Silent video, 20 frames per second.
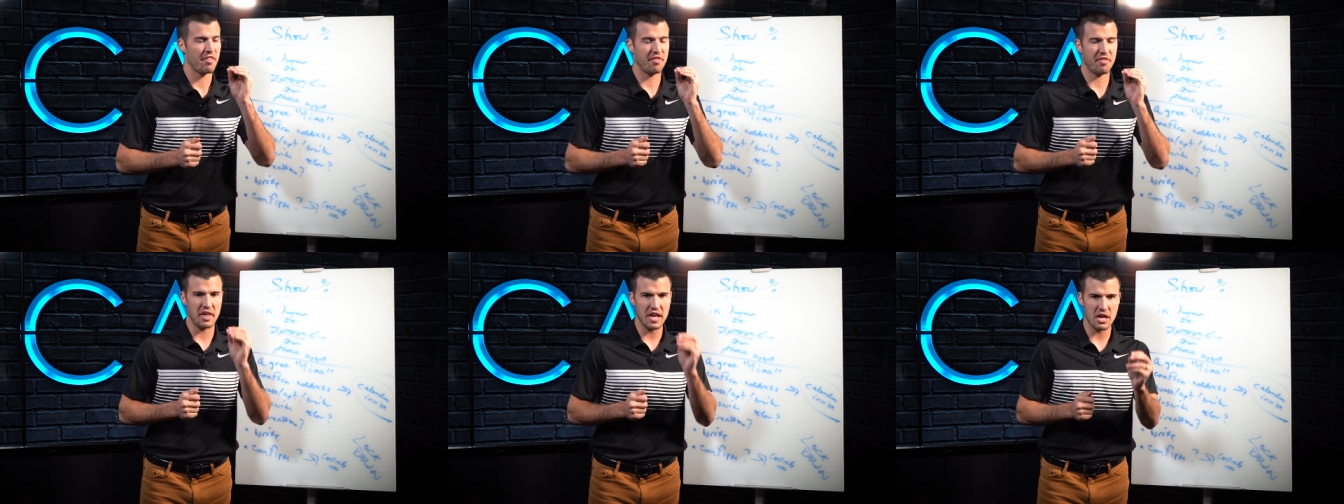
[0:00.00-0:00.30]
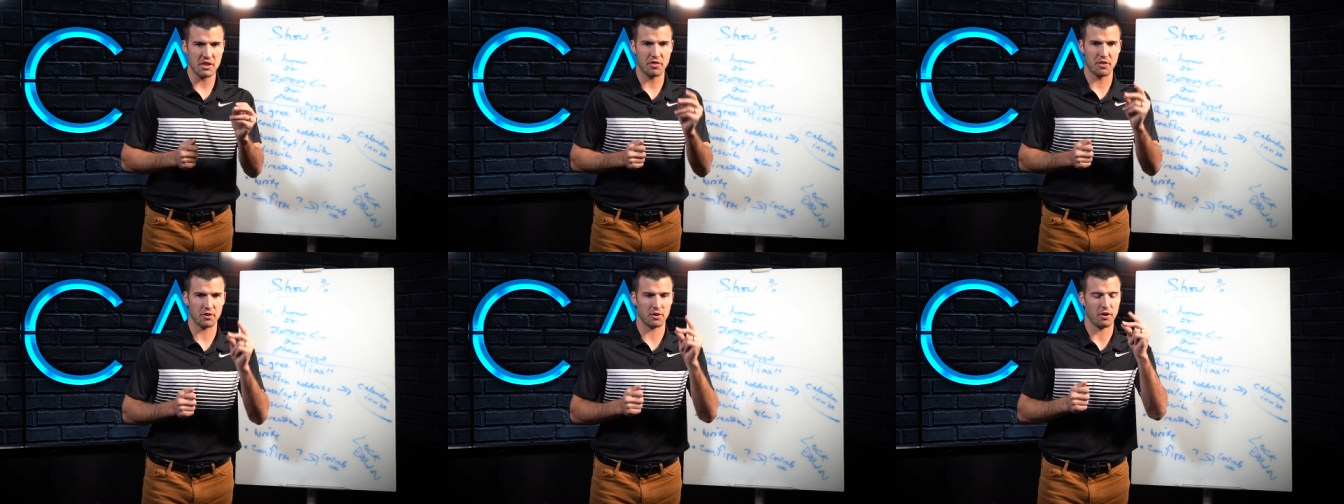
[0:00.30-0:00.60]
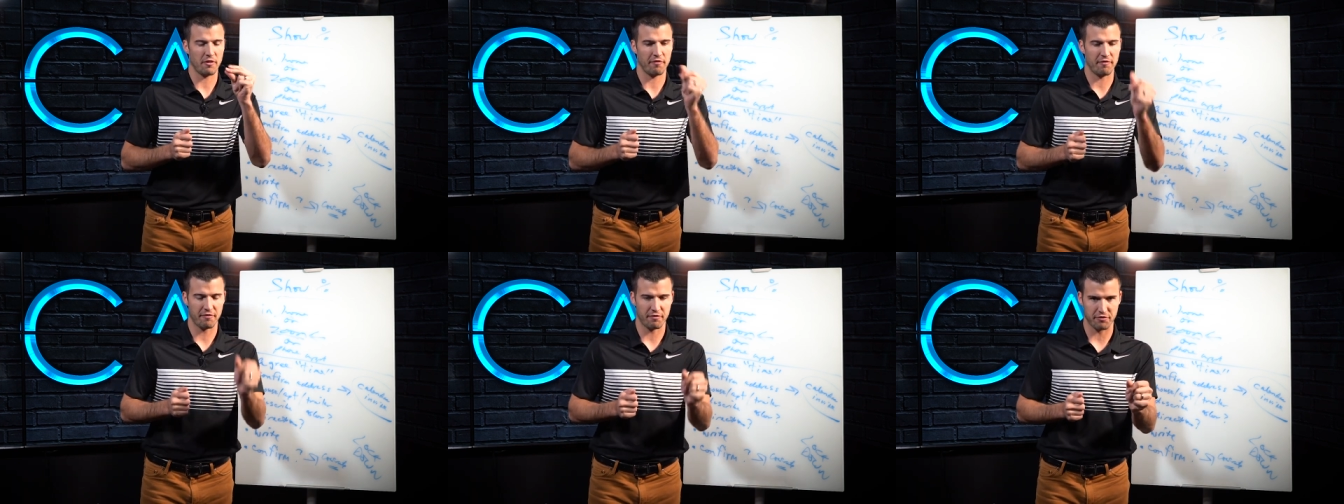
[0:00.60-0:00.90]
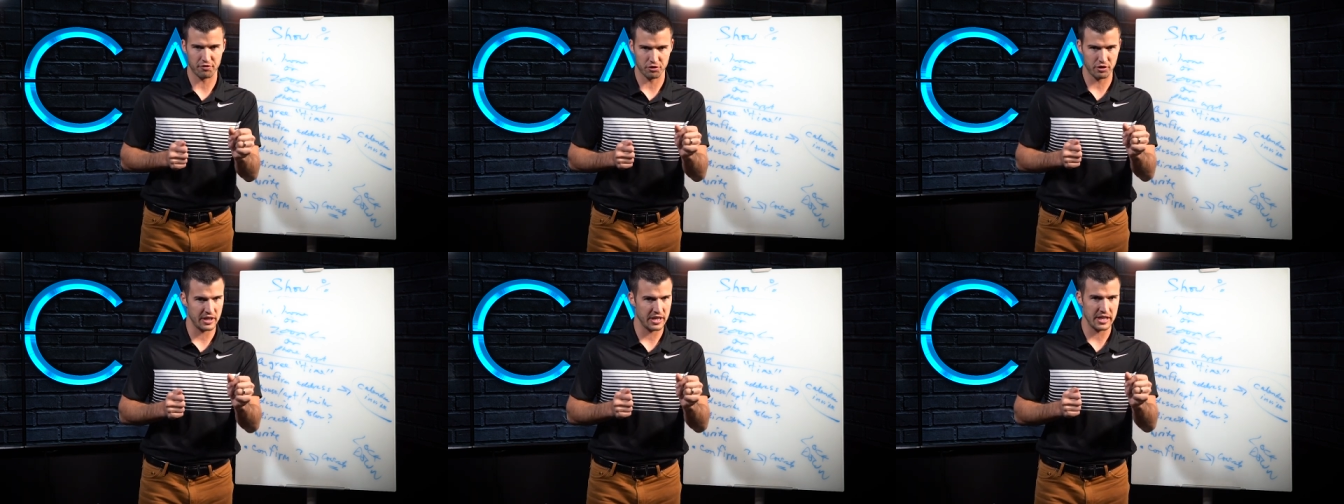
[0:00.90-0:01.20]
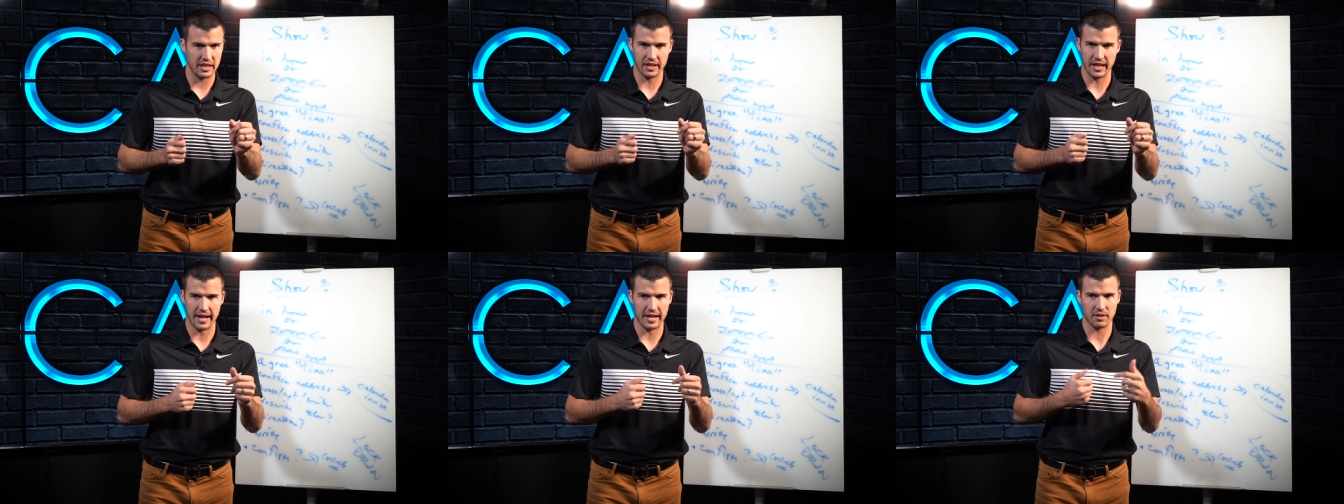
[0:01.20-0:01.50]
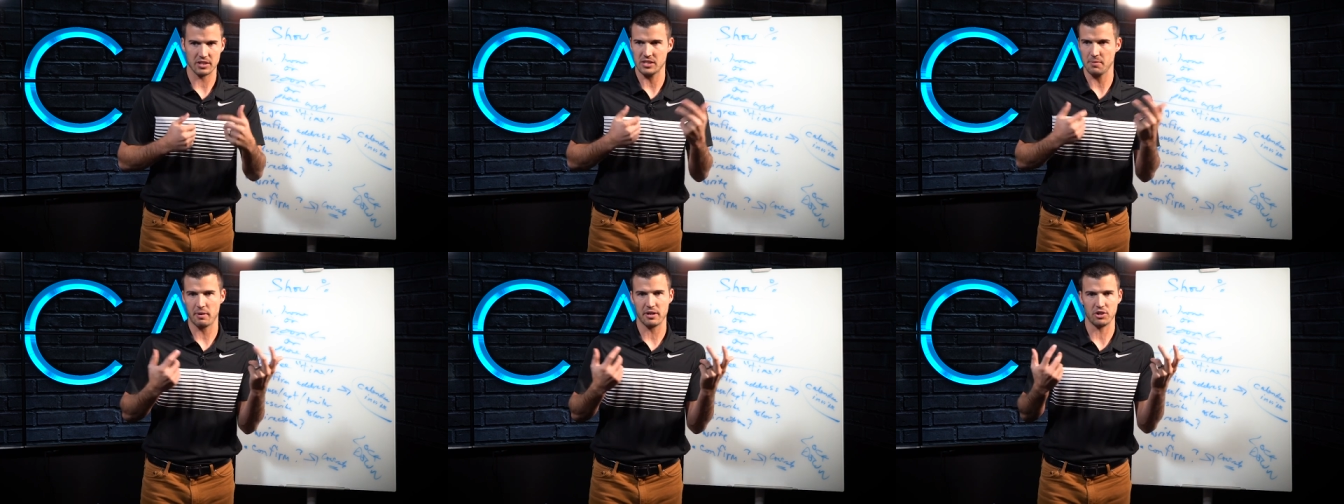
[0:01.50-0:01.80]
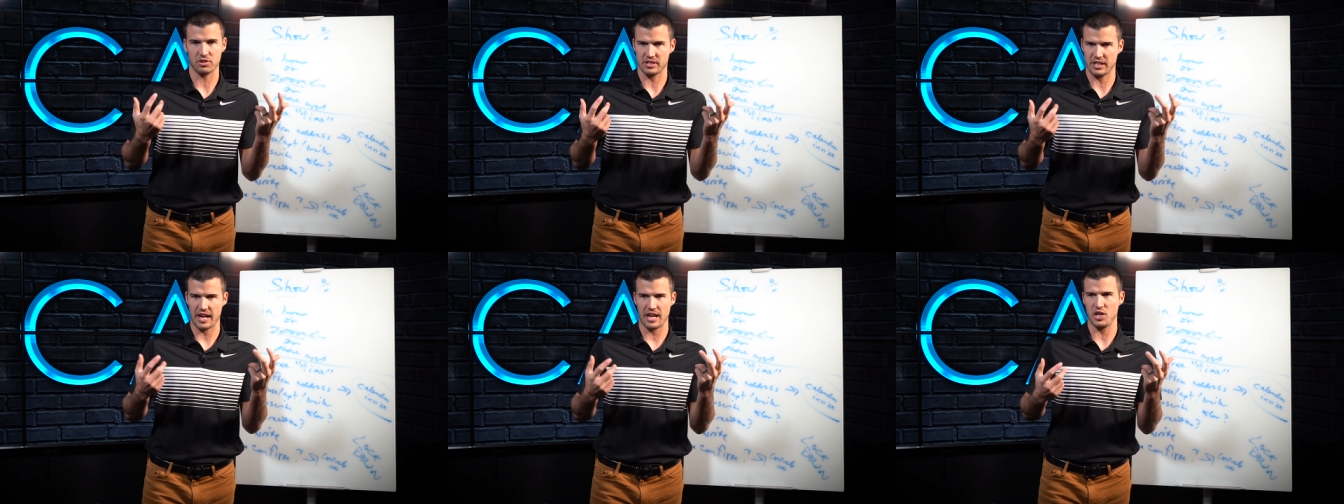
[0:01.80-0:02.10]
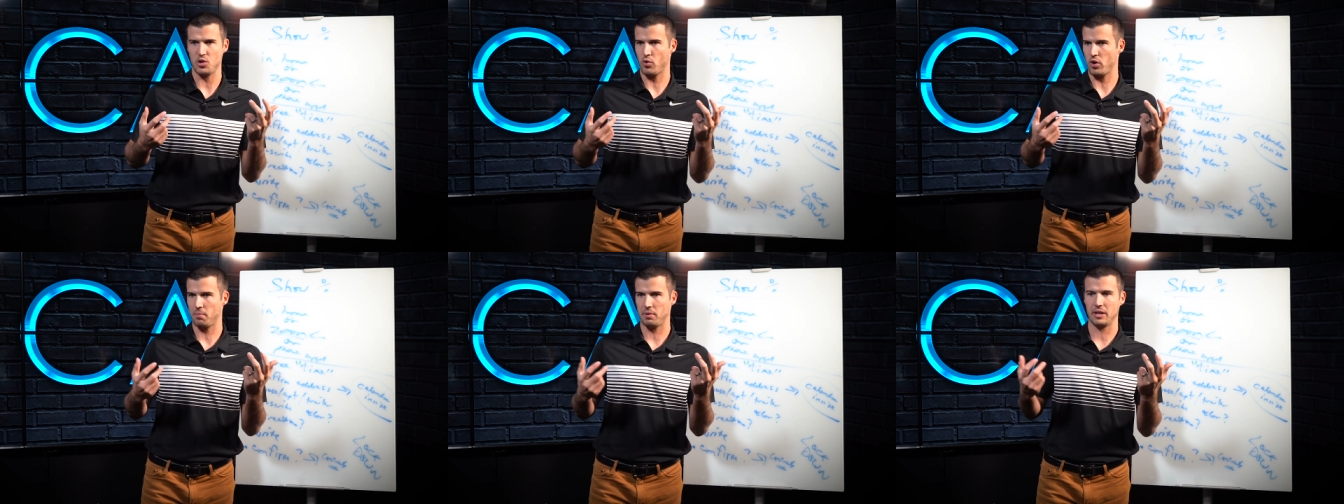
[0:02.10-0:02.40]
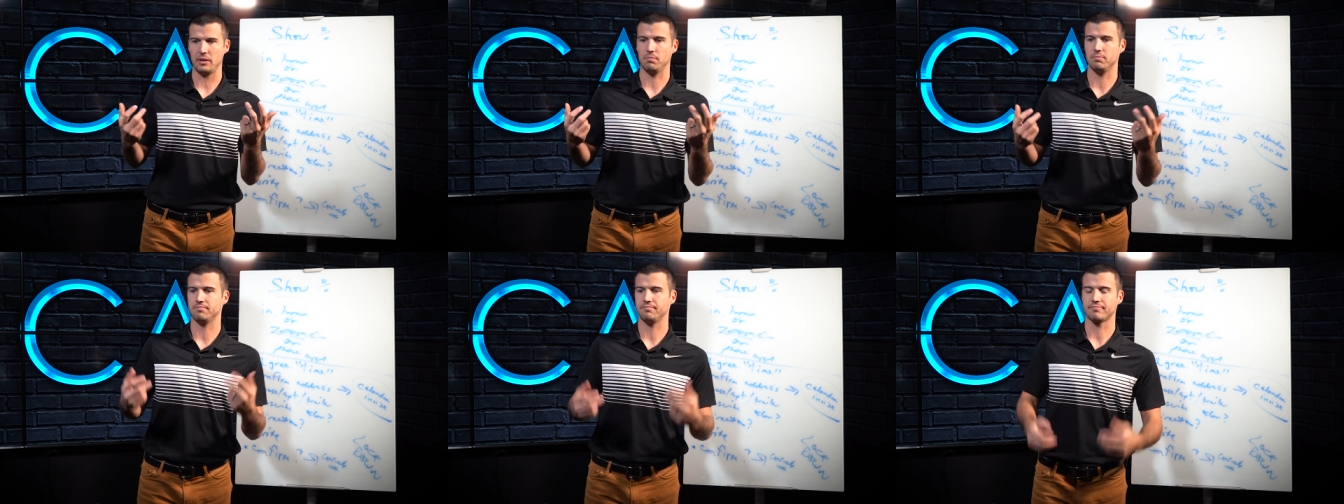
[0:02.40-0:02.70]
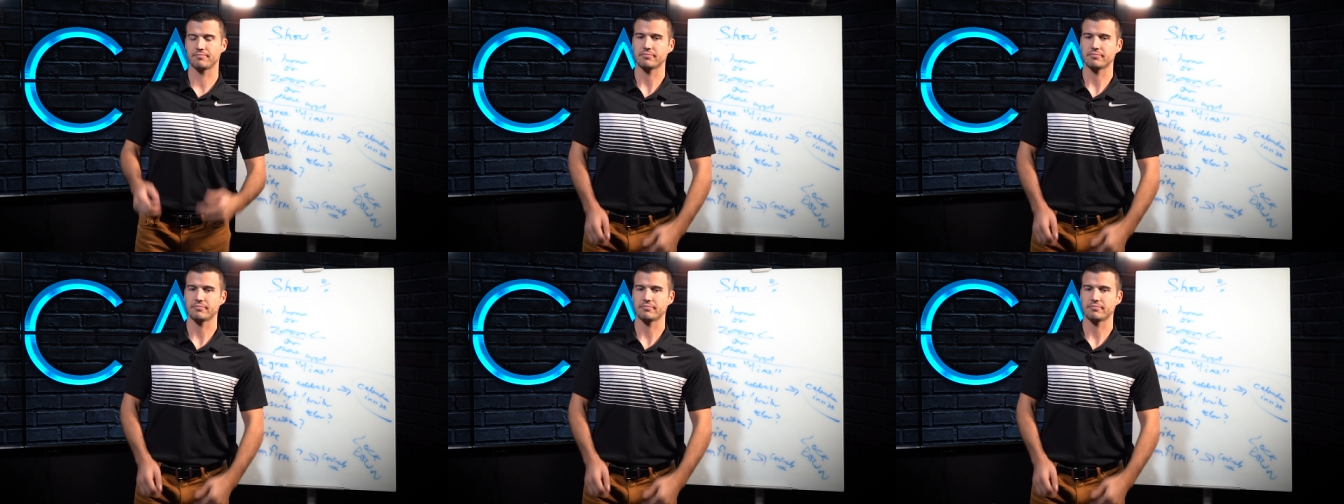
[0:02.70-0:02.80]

think they're free, like somebody will say, hey, do you want to play